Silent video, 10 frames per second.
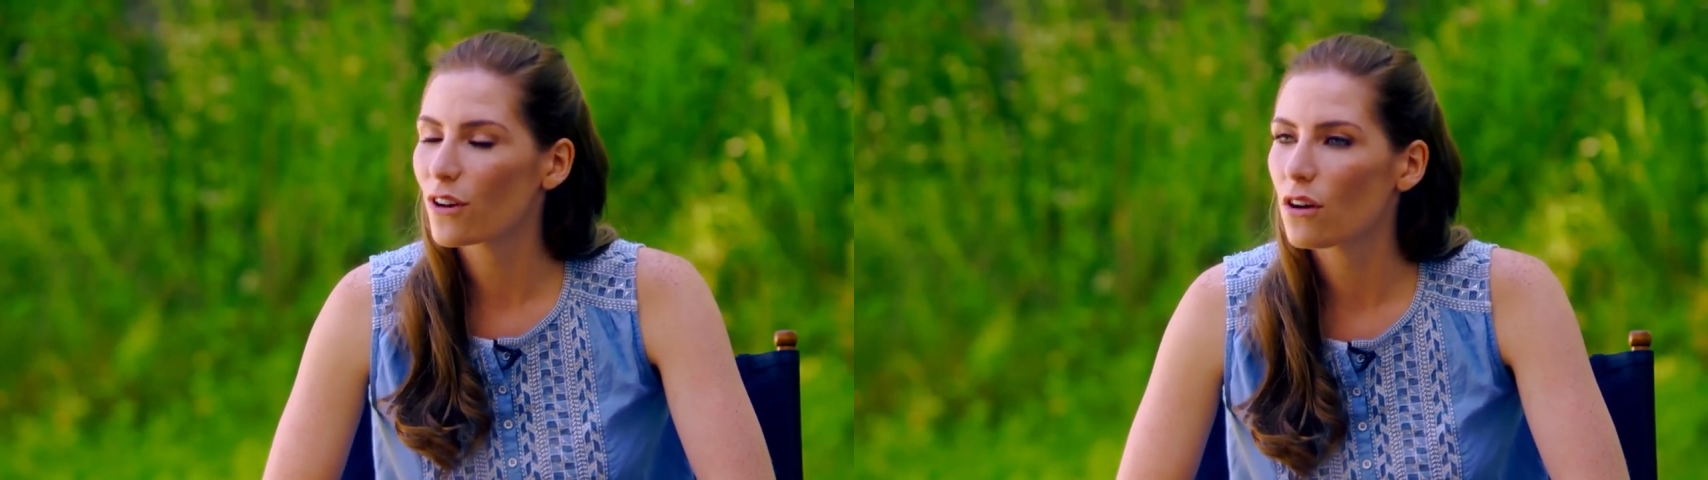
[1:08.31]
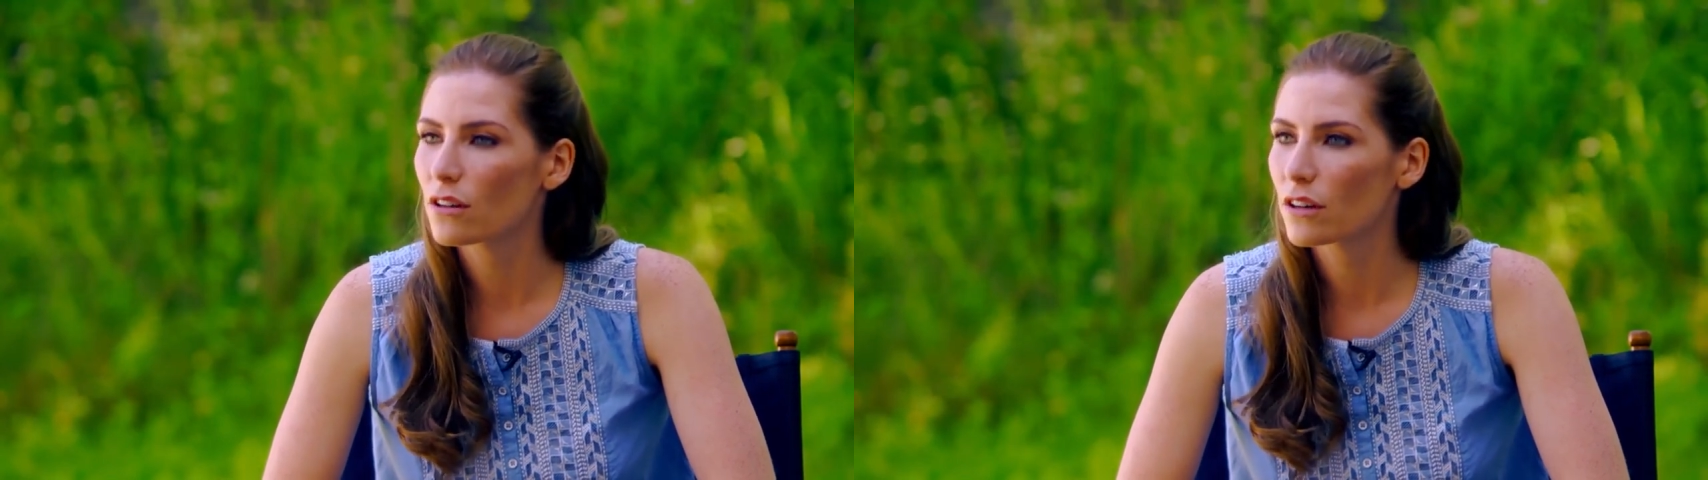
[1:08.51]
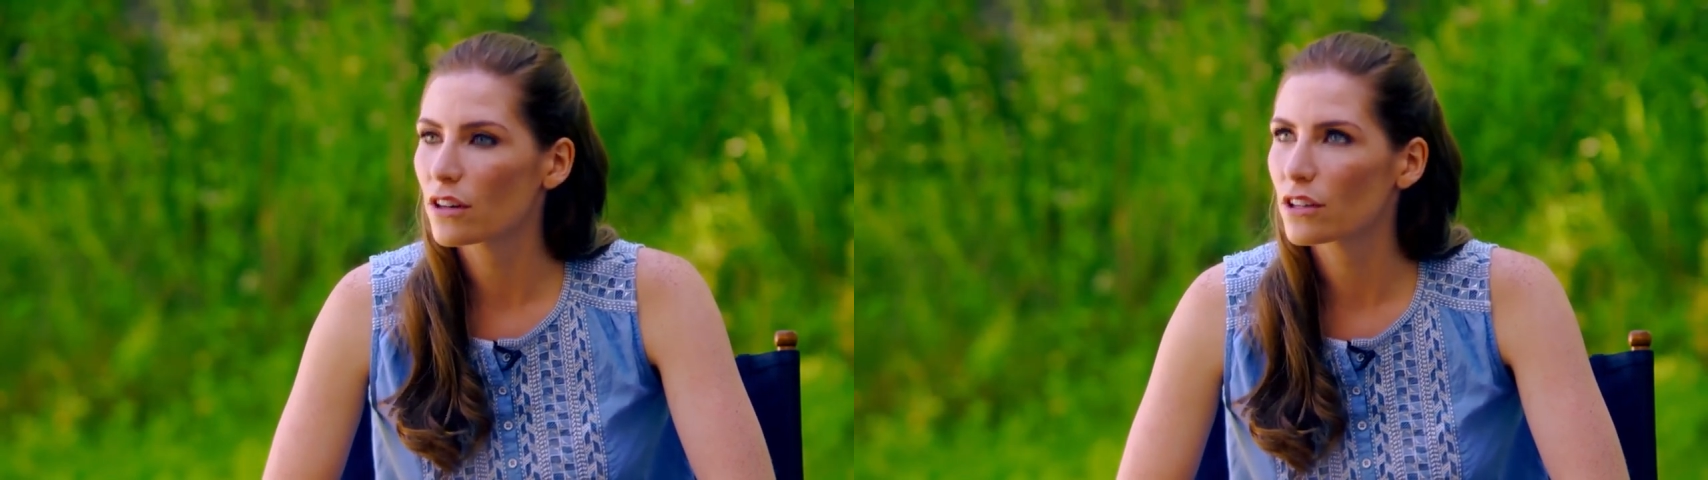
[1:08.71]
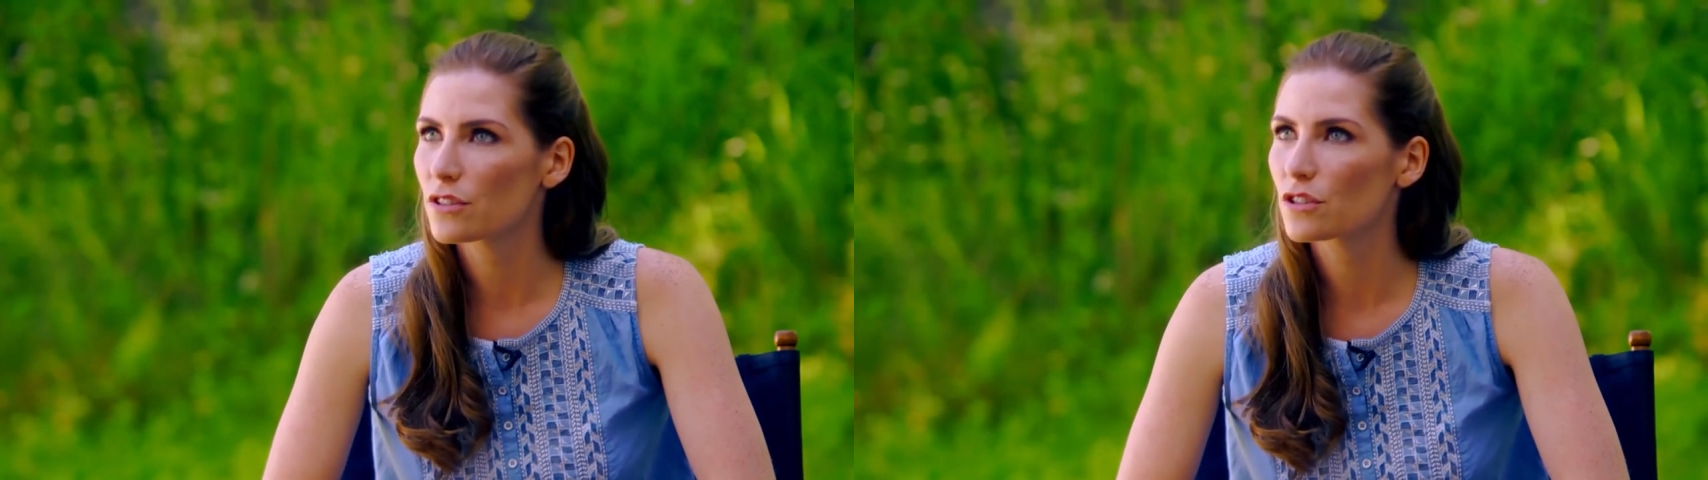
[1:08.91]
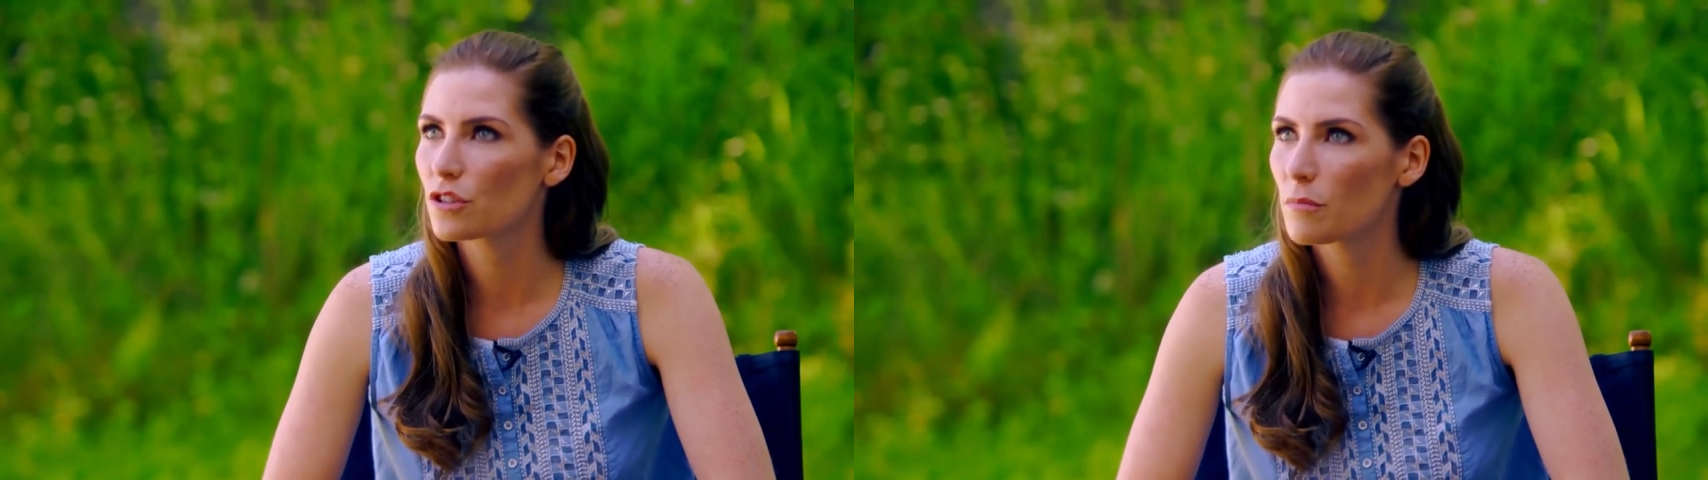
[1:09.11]

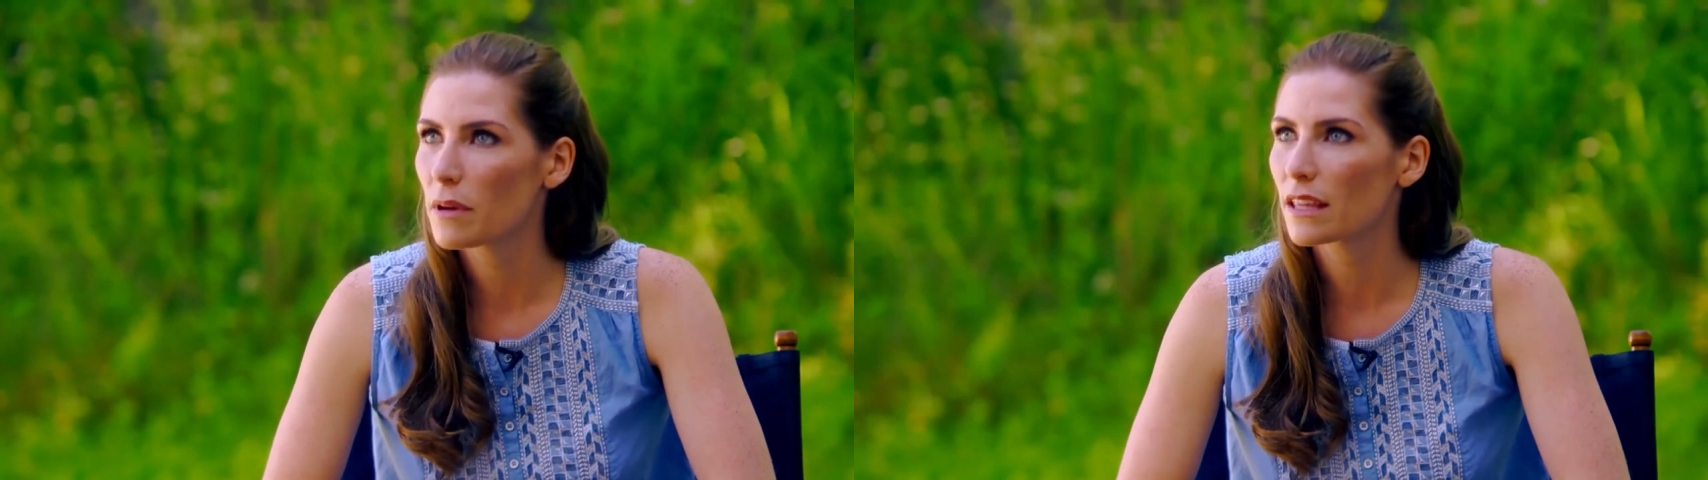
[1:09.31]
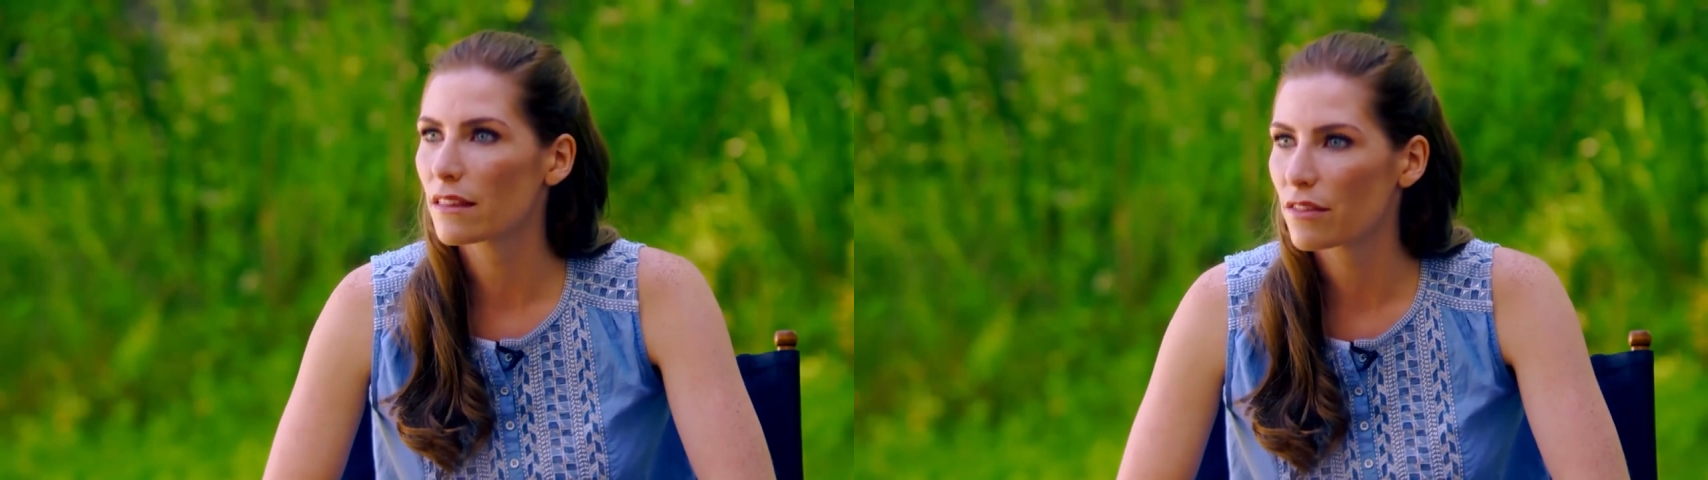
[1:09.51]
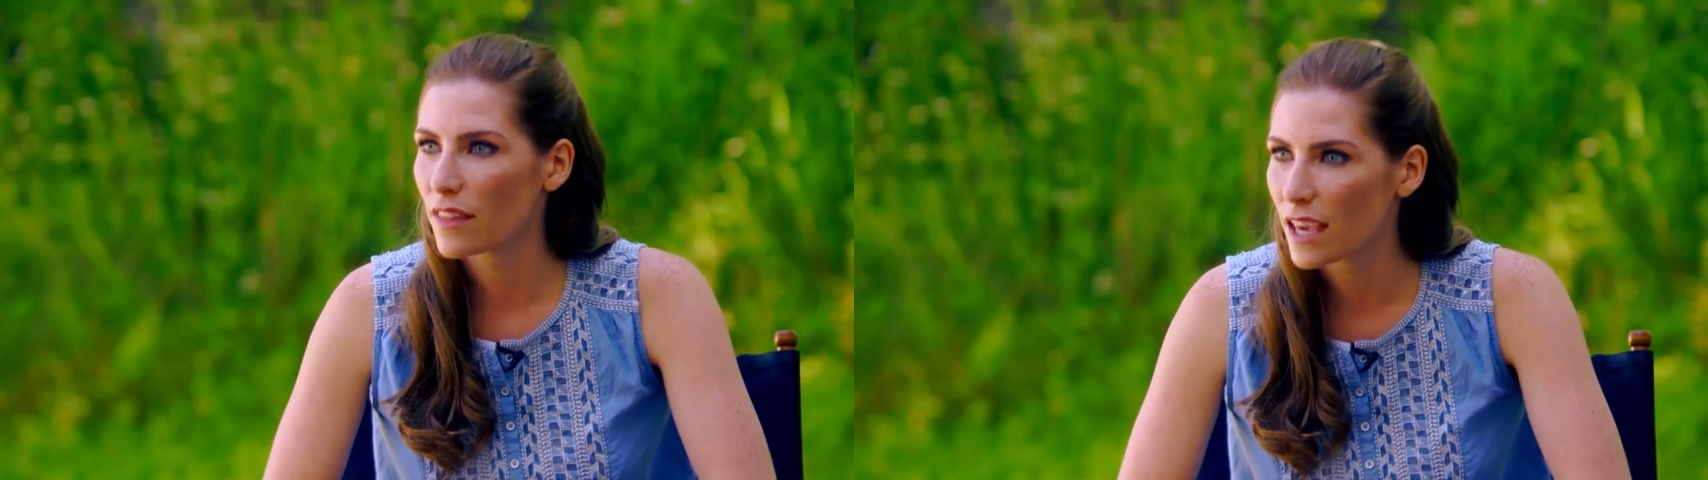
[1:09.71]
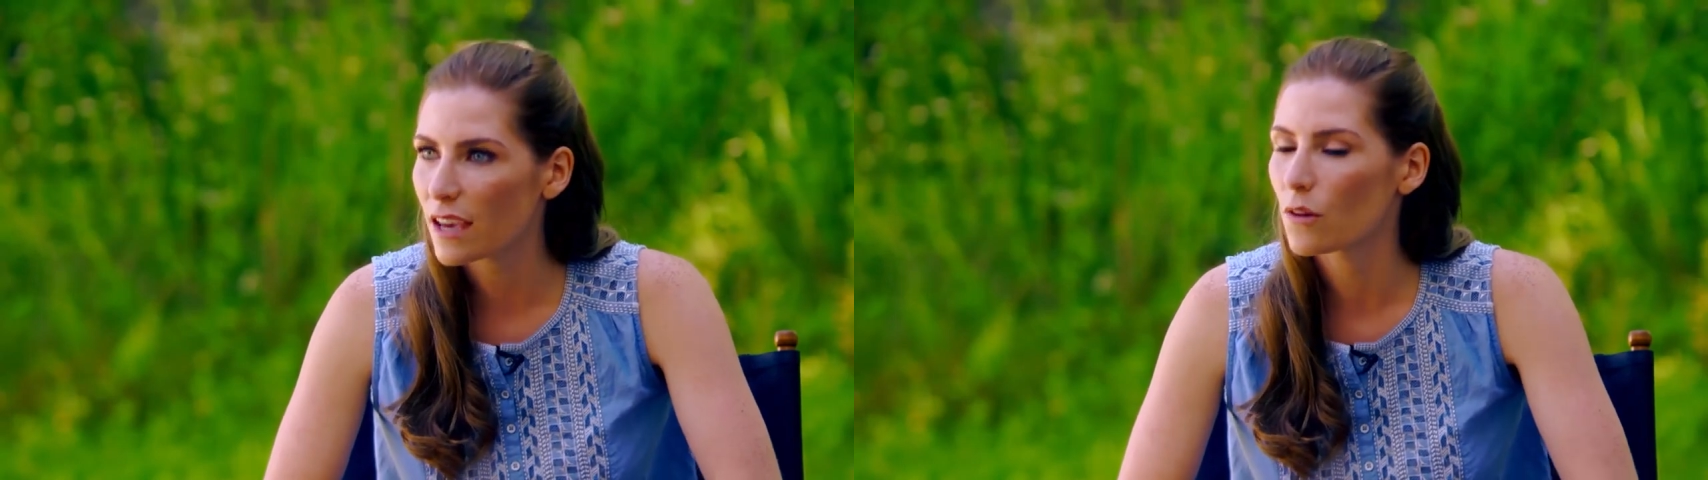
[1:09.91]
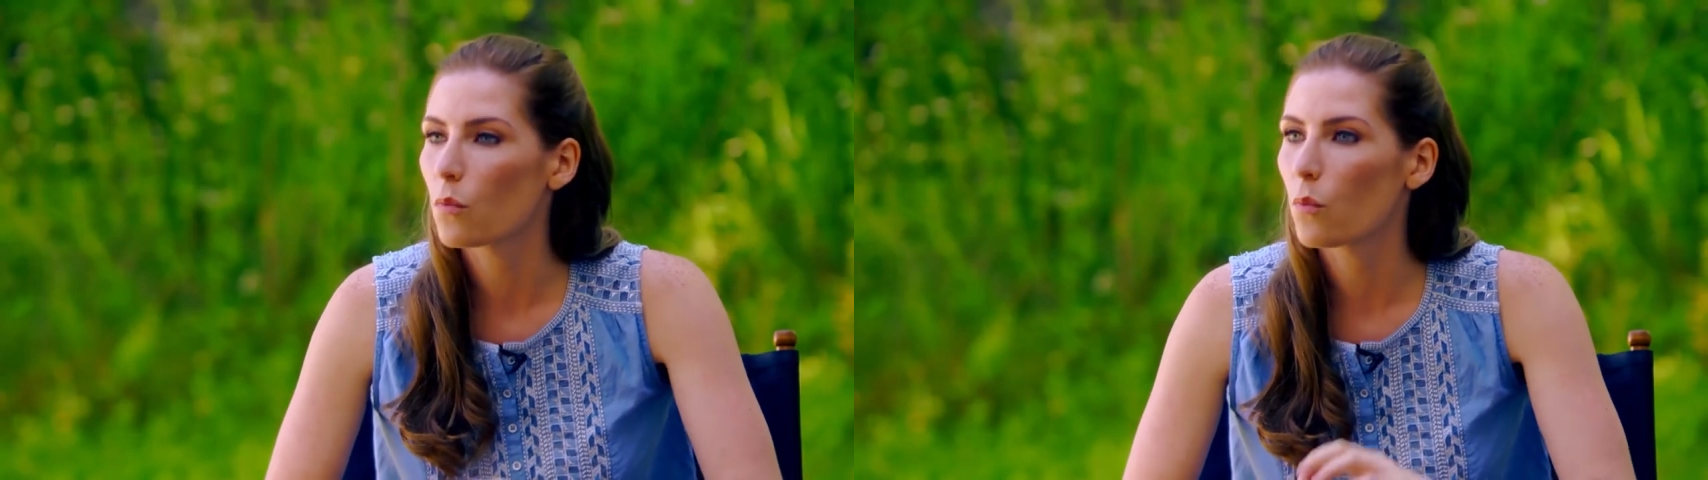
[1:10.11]
all-consuming
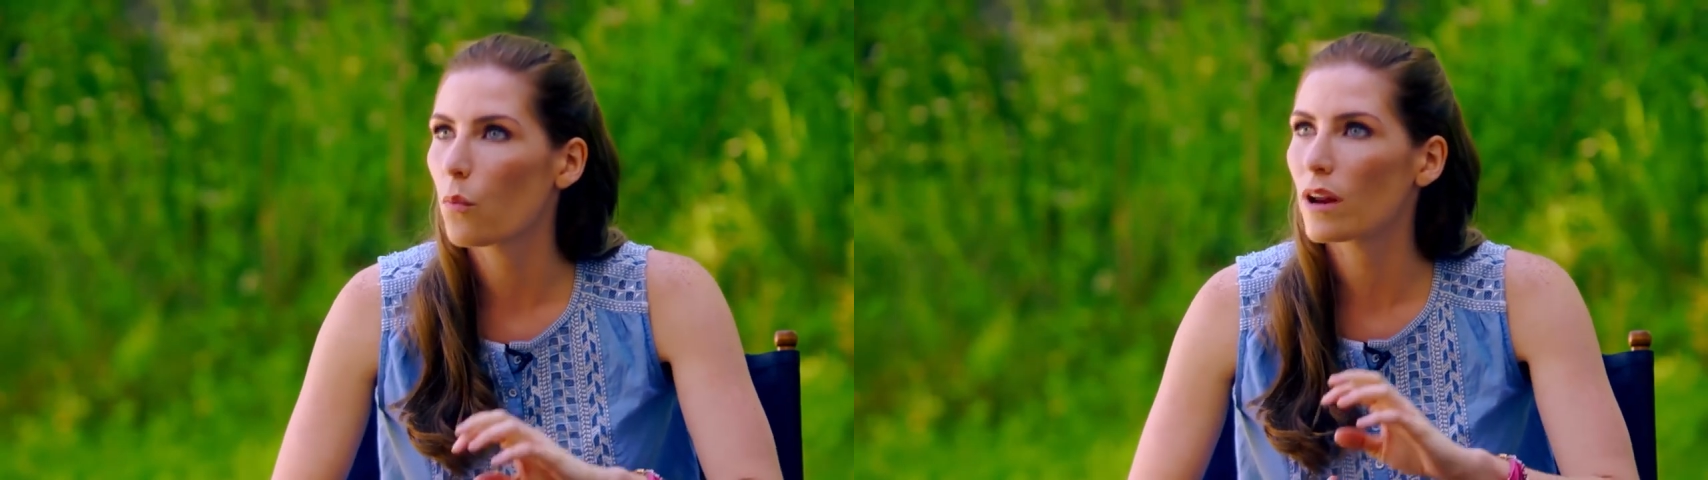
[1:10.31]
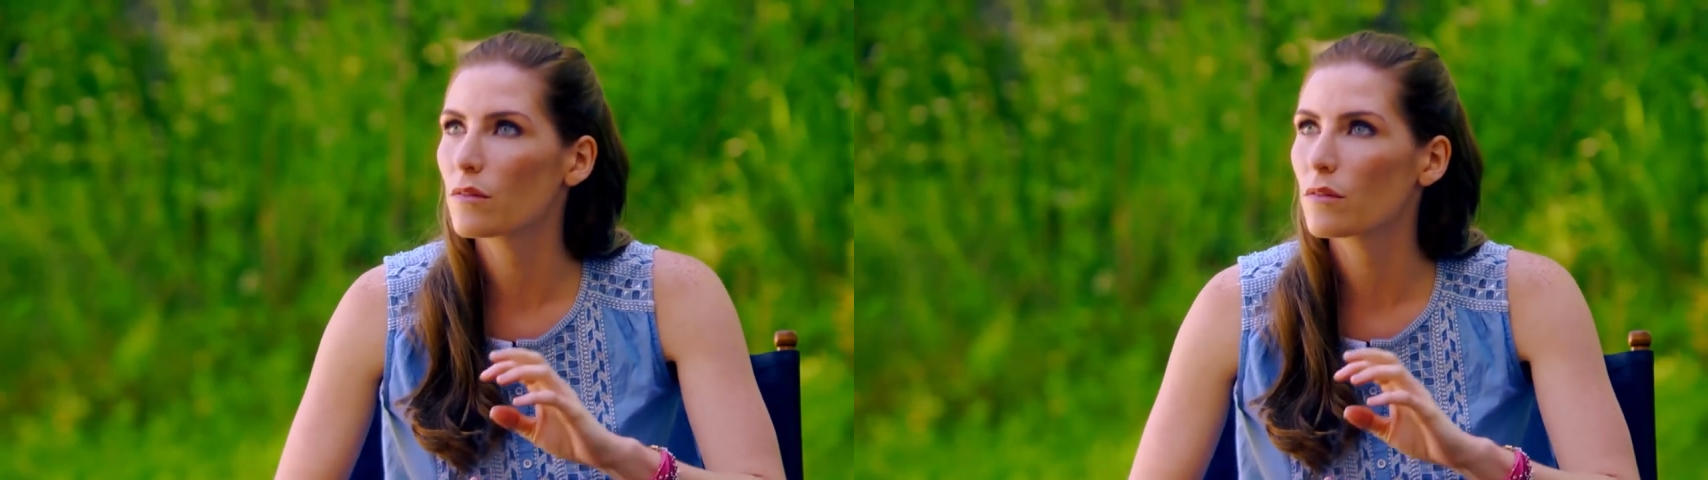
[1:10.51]
thing